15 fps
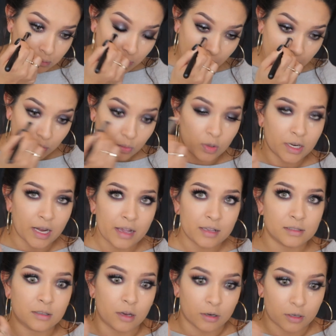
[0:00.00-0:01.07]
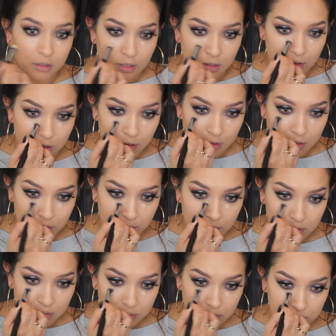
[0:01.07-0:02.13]
And one eye is darker than the other.
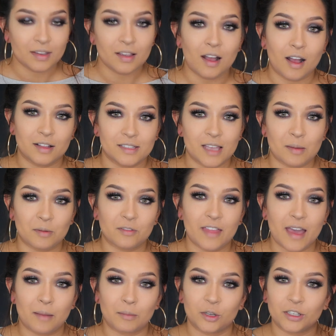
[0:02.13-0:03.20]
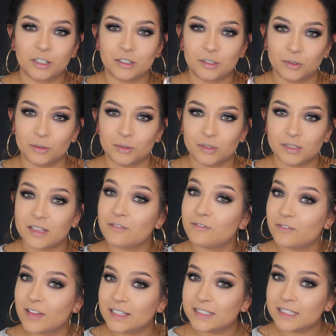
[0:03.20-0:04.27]
On top of that, I'm gonna use
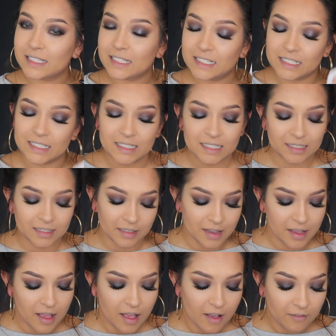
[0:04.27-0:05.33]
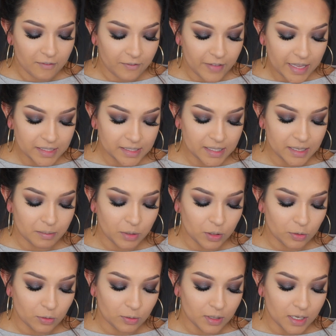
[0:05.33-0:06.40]
Fenty
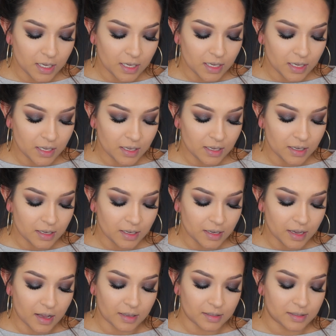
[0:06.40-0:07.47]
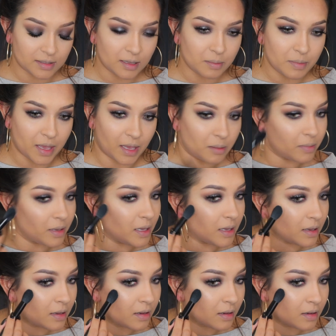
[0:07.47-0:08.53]
Beauty Hustler
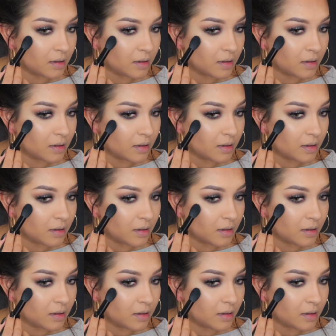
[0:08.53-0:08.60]
Baby.